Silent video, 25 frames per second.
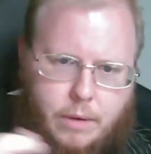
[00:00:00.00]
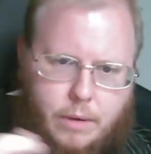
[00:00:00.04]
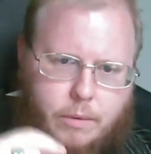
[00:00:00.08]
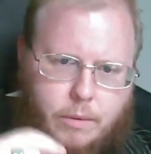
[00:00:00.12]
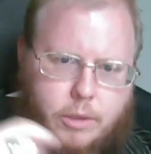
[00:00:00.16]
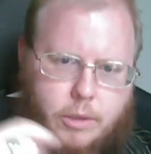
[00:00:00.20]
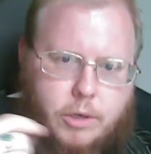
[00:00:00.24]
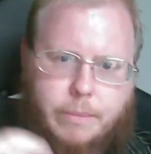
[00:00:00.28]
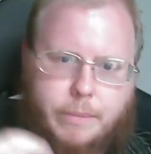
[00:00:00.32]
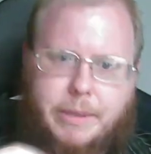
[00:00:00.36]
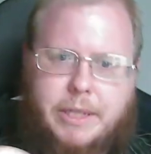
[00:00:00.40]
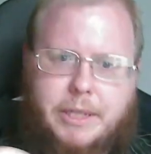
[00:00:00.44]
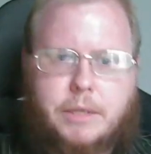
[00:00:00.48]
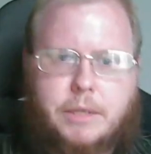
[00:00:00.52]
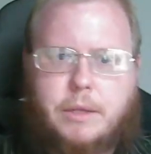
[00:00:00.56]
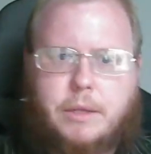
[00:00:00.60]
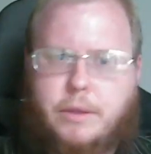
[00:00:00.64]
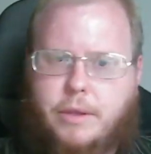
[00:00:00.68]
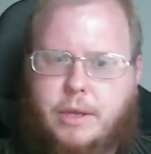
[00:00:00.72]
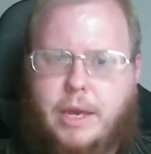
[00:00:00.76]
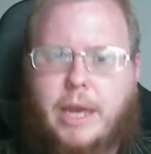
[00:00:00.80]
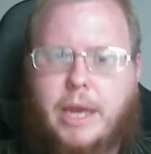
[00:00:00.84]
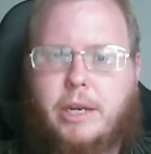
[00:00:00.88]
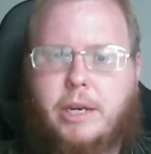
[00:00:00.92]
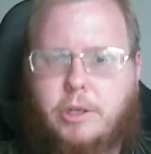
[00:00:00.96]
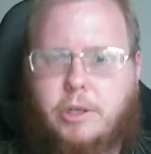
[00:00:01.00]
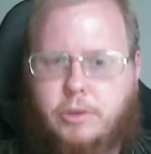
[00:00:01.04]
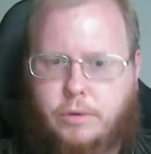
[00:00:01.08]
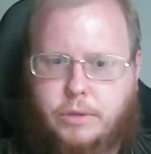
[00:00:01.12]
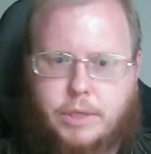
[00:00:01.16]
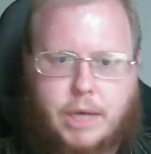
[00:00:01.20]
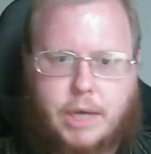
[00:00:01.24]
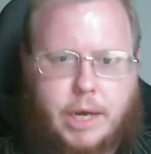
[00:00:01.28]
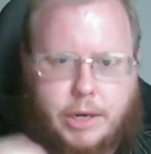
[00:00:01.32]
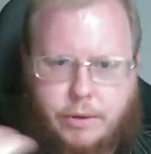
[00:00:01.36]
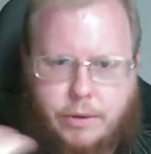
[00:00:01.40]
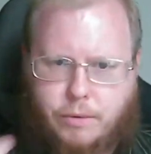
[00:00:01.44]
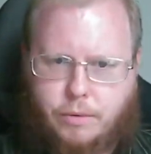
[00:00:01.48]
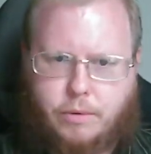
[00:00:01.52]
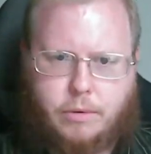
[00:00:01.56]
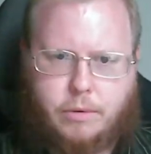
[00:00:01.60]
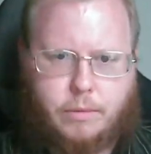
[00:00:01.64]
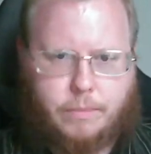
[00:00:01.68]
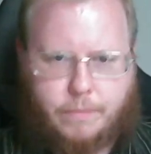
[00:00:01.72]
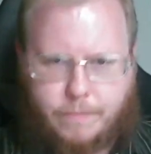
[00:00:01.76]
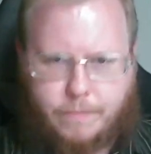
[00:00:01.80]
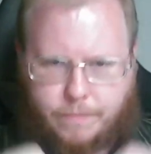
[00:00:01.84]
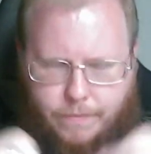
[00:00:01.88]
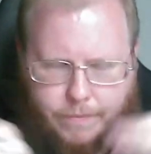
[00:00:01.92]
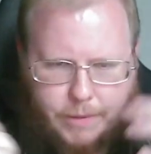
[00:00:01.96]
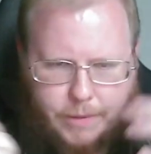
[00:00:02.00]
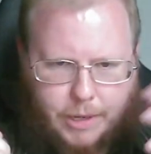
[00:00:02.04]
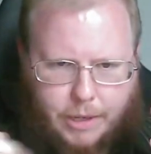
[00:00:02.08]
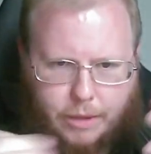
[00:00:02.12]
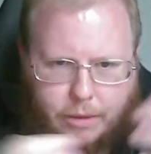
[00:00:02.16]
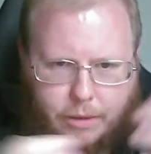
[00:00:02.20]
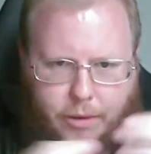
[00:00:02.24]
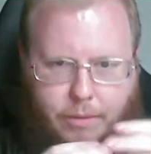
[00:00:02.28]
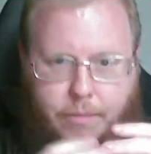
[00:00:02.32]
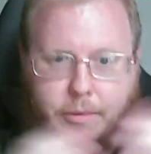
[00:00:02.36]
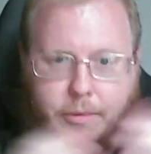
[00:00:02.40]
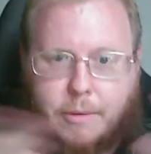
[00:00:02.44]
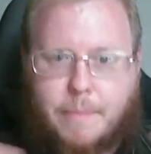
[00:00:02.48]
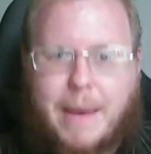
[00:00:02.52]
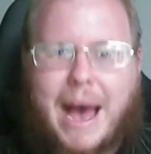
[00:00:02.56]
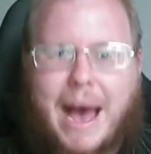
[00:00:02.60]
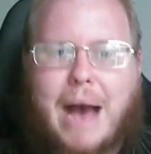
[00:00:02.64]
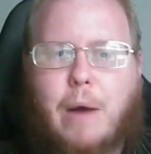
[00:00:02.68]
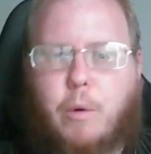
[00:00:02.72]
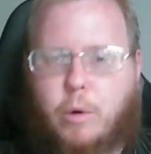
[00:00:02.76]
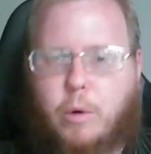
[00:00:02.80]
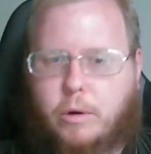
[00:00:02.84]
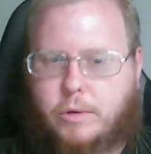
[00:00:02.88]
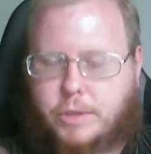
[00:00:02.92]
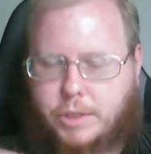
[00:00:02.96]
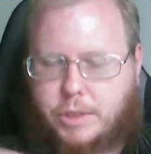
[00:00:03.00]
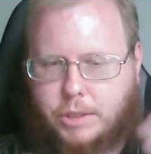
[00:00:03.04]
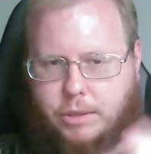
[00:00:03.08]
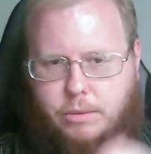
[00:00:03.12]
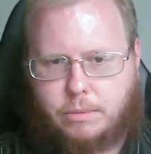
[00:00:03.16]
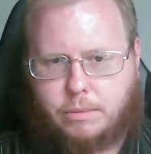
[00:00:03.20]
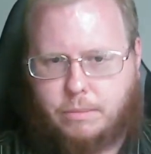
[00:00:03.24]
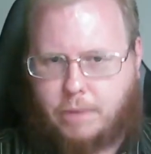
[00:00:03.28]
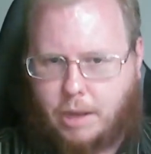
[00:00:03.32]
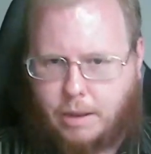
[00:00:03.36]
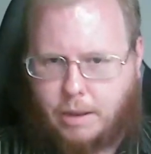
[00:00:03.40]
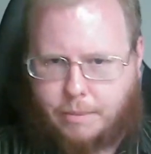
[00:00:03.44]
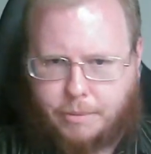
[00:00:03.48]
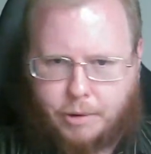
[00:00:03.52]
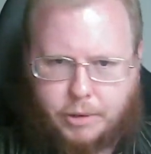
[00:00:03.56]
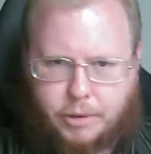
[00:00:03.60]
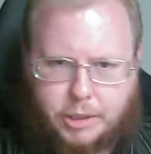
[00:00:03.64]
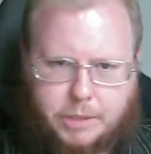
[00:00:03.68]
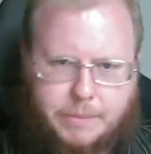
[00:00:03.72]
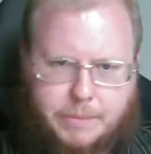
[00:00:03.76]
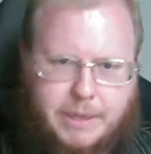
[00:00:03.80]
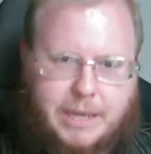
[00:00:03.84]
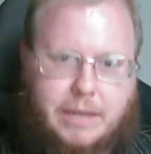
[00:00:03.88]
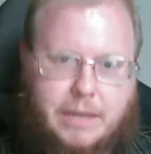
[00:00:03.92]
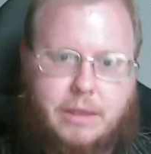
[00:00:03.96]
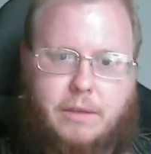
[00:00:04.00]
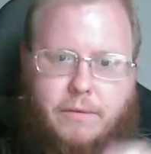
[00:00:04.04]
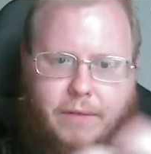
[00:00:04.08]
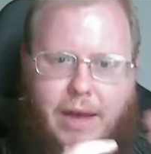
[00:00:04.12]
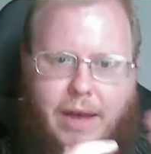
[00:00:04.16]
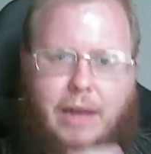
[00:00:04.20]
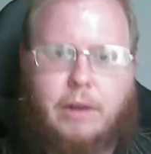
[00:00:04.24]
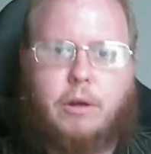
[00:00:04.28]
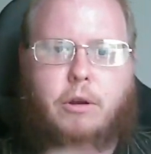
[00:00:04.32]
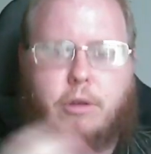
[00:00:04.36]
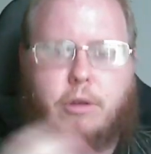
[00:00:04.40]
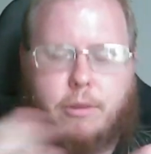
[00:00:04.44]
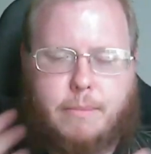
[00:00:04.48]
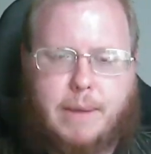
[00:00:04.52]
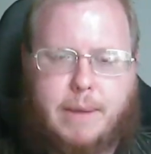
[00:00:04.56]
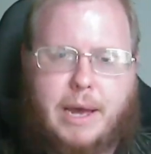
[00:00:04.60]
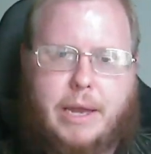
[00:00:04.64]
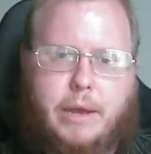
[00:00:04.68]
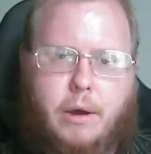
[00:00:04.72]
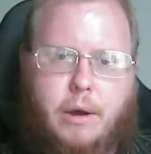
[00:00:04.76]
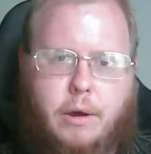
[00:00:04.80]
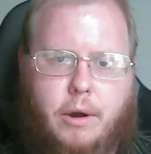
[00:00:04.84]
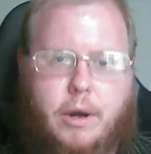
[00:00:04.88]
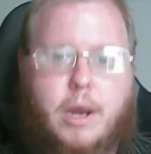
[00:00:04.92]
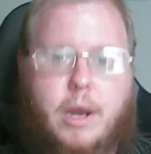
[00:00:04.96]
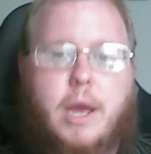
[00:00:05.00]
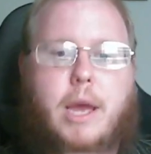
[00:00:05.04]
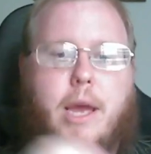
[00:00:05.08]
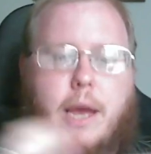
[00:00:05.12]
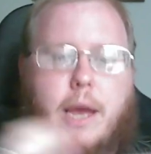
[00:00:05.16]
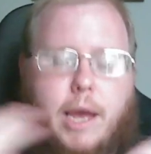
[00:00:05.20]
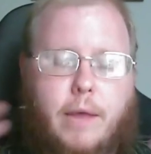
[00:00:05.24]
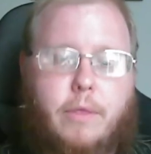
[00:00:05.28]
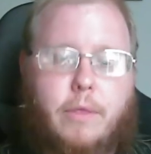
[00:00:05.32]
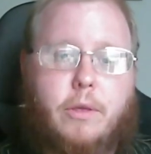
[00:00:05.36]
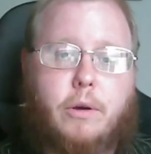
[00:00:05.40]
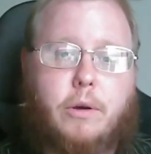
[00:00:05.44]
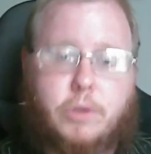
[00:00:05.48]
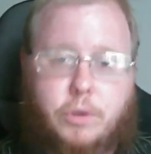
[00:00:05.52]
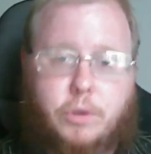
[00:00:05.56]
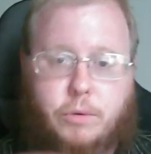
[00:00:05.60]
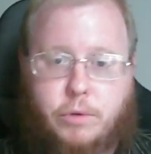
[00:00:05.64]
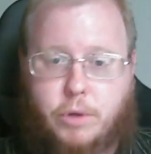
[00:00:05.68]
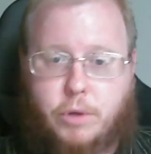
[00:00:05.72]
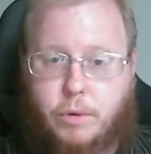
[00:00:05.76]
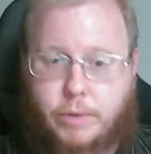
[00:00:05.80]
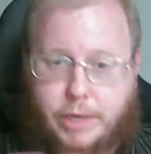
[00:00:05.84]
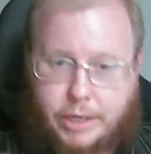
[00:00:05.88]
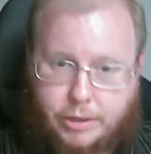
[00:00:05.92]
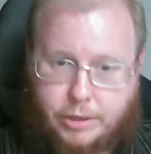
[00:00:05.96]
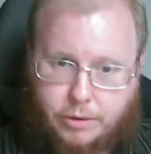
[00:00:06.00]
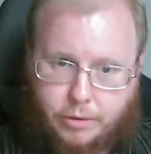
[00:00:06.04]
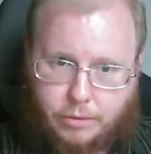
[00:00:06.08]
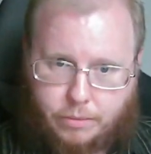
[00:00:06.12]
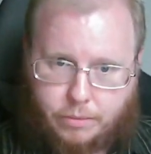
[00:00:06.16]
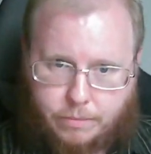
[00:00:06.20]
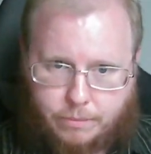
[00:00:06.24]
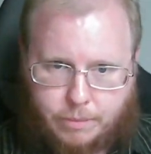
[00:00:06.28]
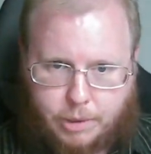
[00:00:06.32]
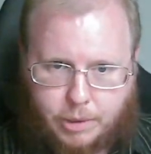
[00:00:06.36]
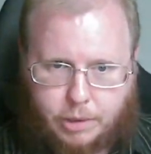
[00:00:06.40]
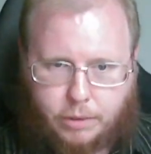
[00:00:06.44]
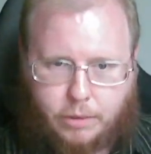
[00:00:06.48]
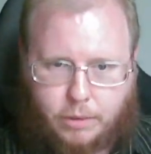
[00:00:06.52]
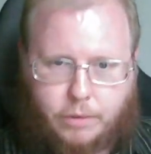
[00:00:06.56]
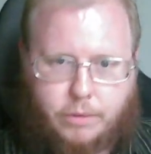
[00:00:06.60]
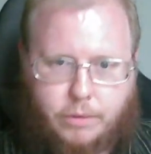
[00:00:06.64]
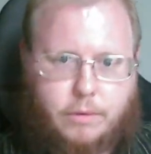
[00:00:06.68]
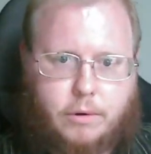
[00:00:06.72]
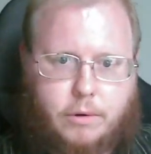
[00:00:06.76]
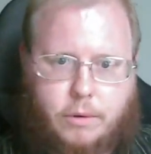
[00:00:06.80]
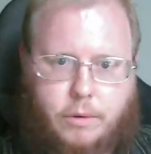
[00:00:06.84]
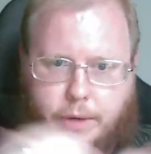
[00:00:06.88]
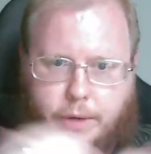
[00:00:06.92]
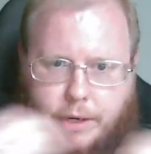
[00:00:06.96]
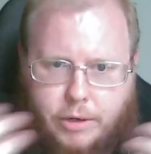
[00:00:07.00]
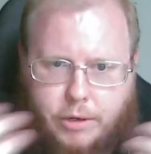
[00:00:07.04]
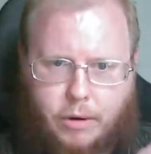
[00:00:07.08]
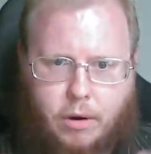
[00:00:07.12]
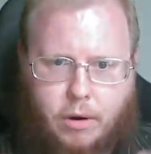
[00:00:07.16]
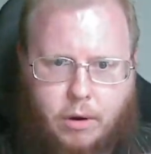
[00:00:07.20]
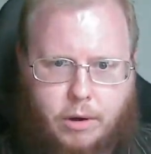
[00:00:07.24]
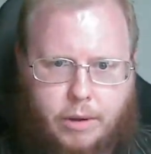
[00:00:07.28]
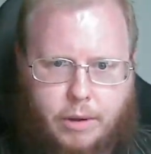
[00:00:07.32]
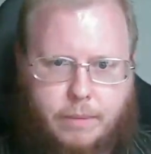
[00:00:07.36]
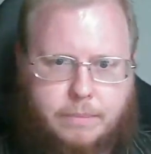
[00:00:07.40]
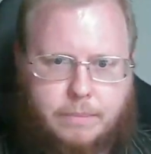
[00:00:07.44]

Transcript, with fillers: which are basically the angels, Ainur being the the powers, uh, broadly speaking, the Valar, the Maiar, and those who don't enter Middle Earth, don't enter Arda.